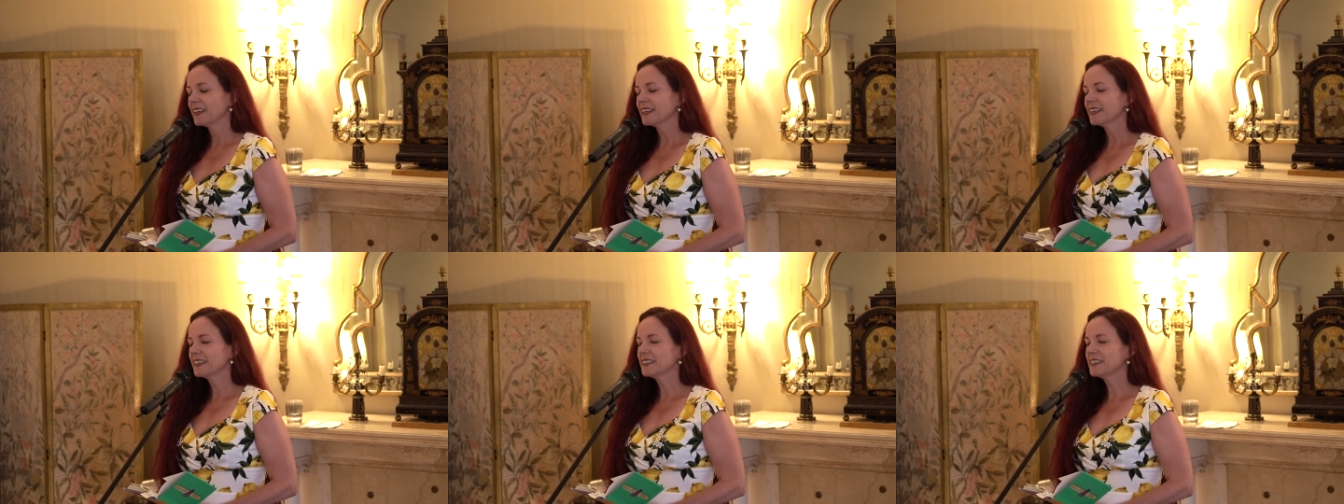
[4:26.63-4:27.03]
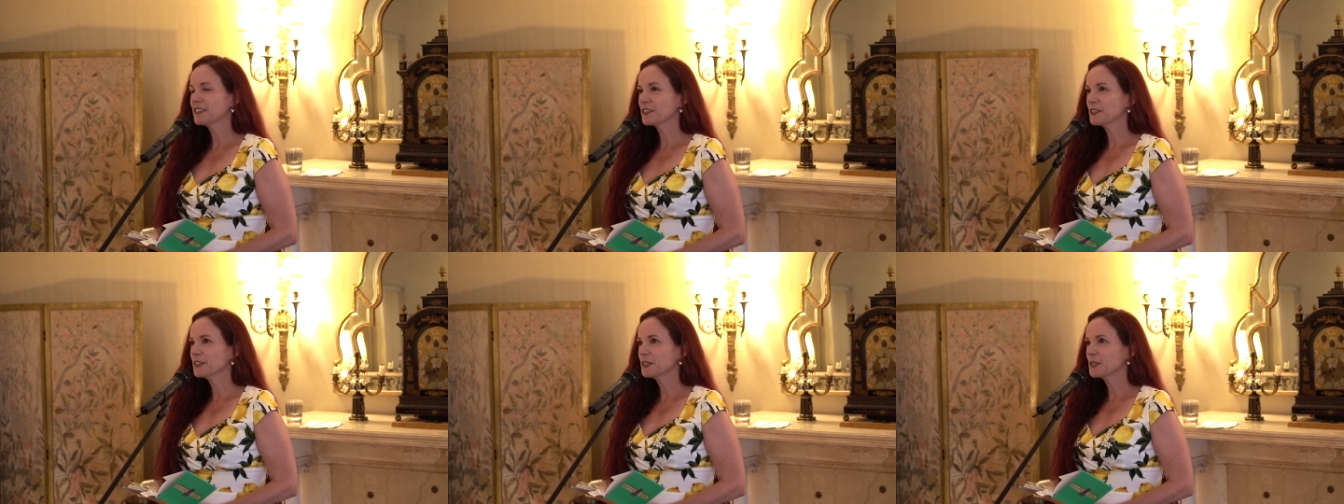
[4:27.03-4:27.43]
In
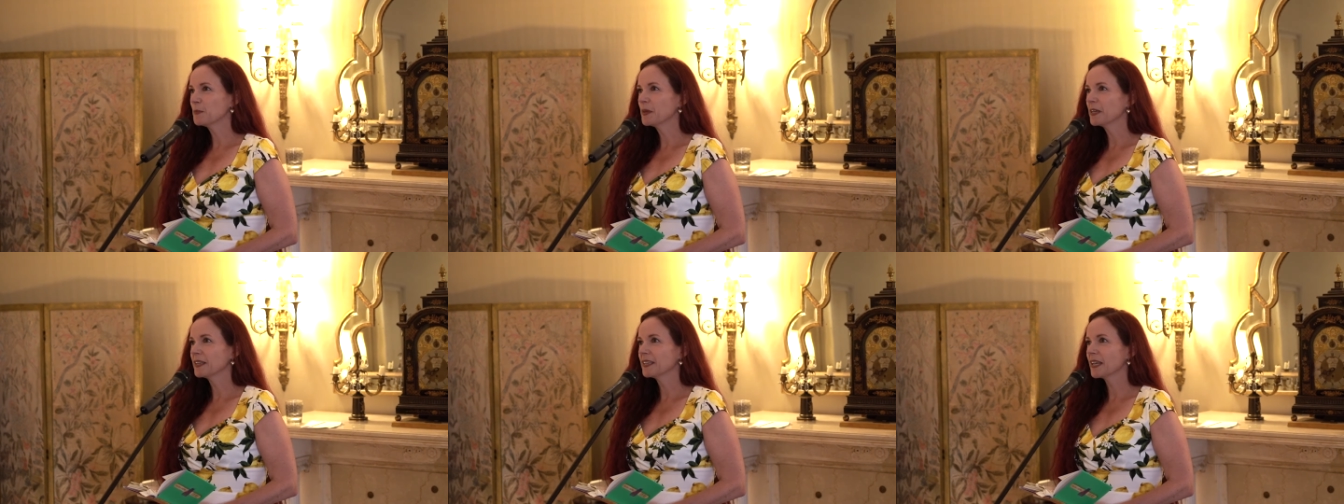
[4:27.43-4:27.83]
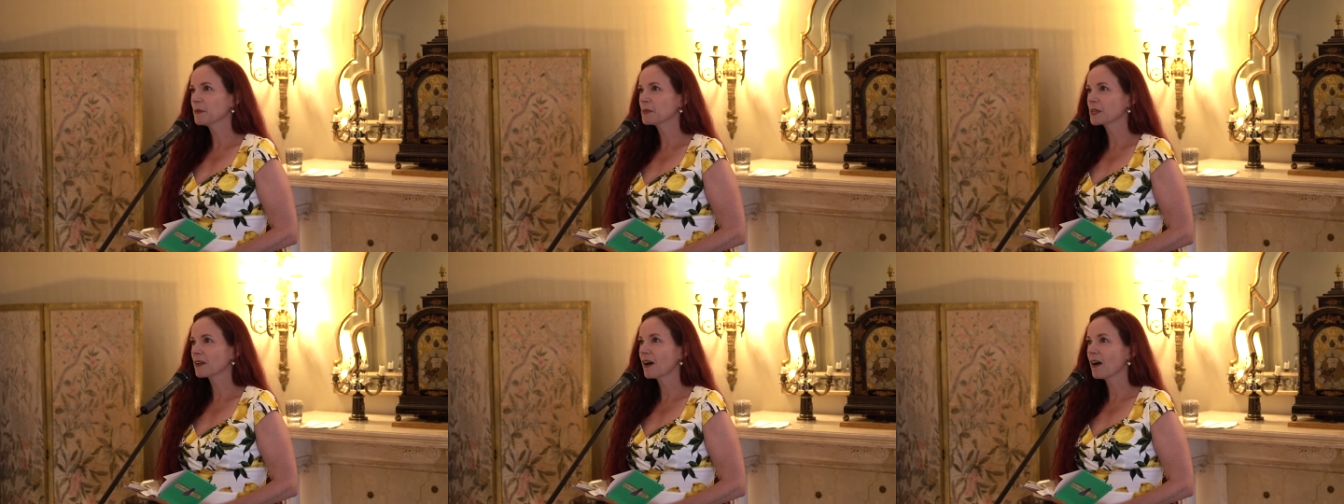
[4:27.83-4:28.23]
addition to being
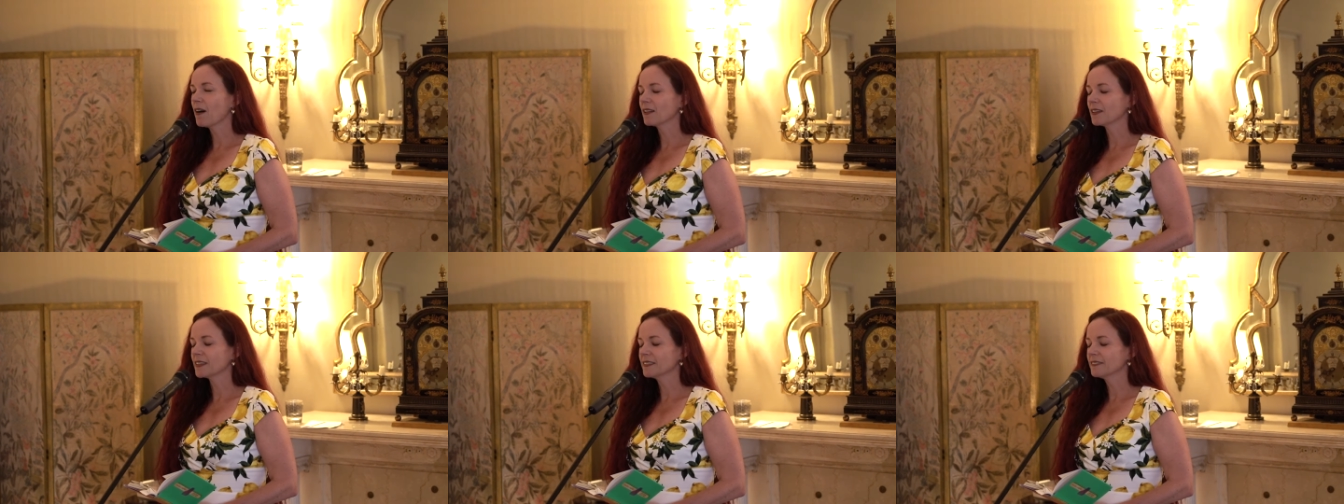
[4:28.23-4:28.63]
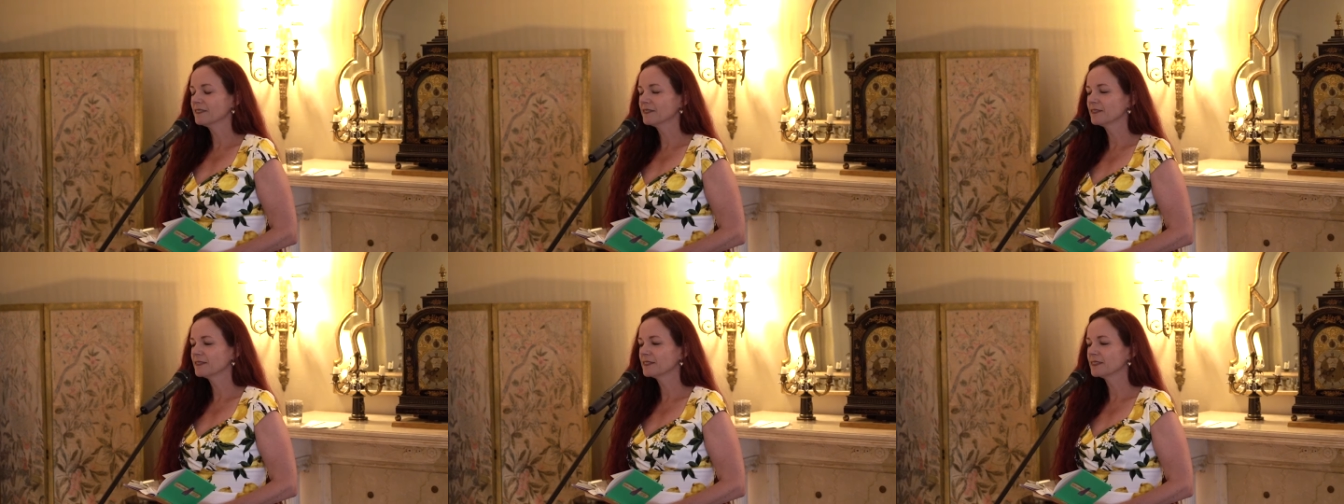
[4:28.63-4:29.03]
named
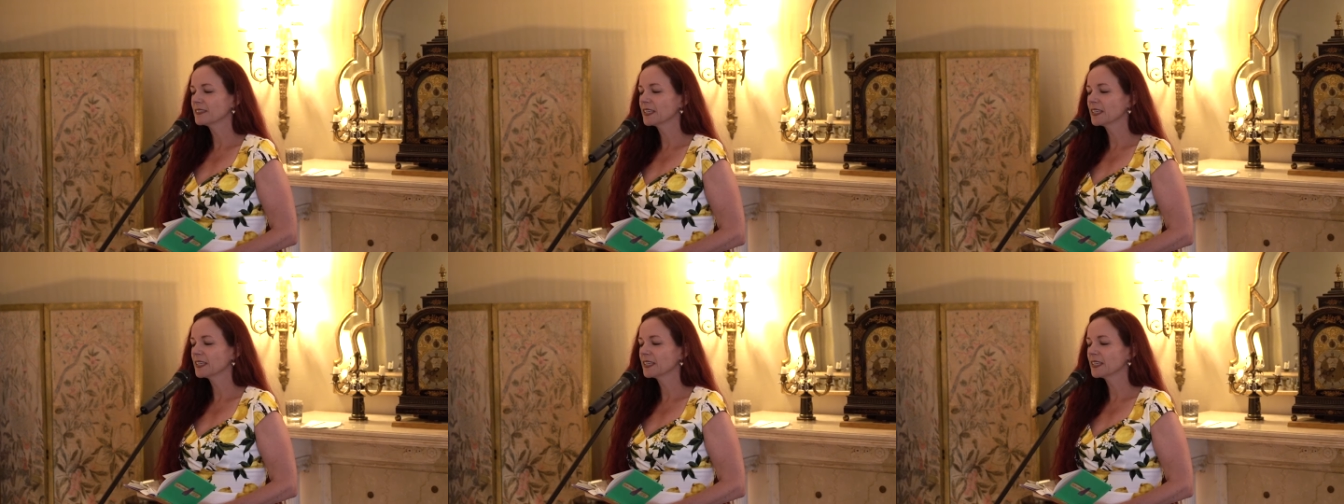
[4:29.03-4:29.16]
Colin,